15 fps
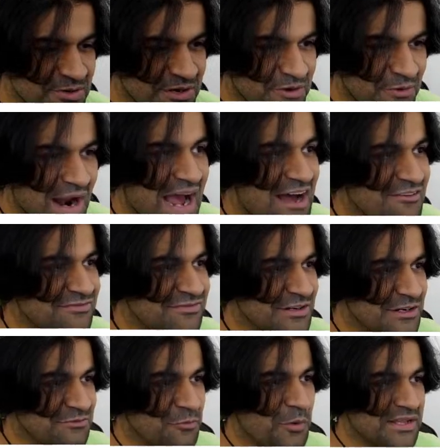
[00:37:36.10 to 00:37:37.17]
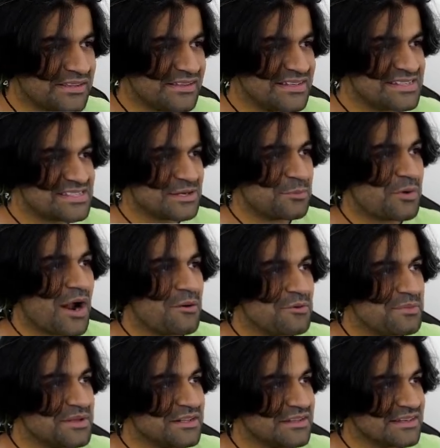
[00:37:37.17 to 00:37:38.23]
a graph of what these
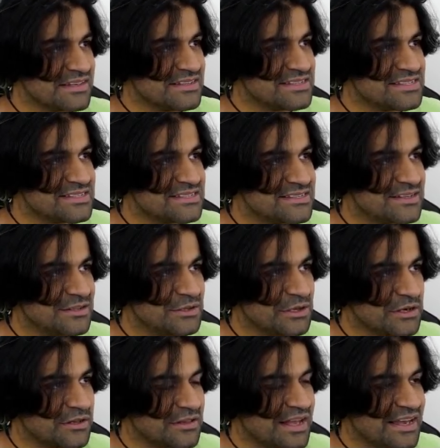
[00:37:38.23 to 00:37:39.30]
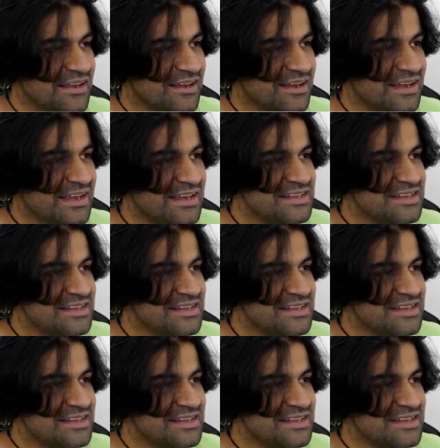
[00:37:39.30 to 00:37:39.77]
probabilities look like.